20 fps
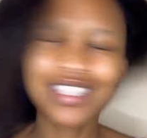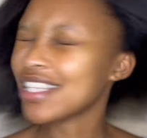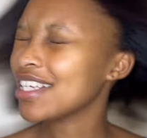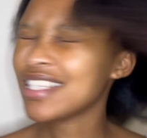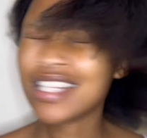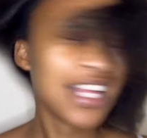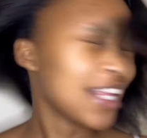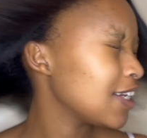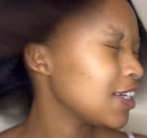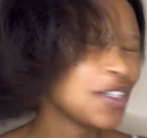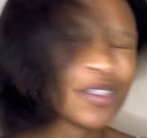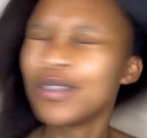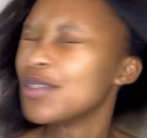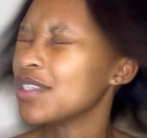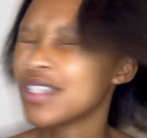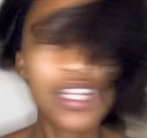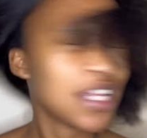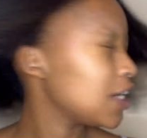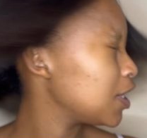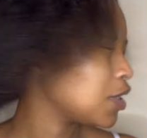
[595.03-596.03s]
because i didn't use
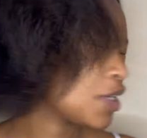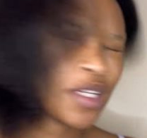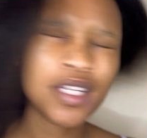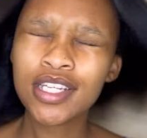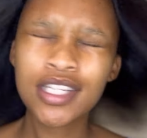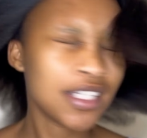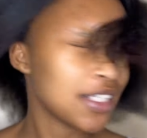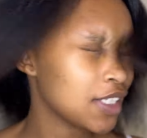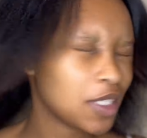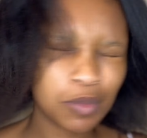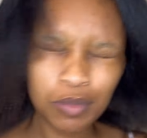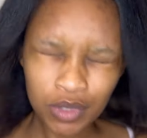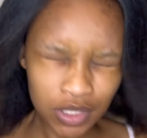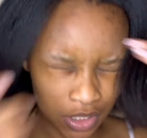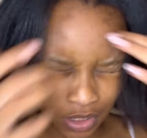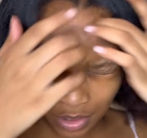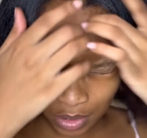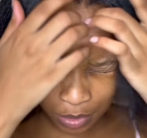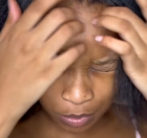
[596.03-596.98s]
any special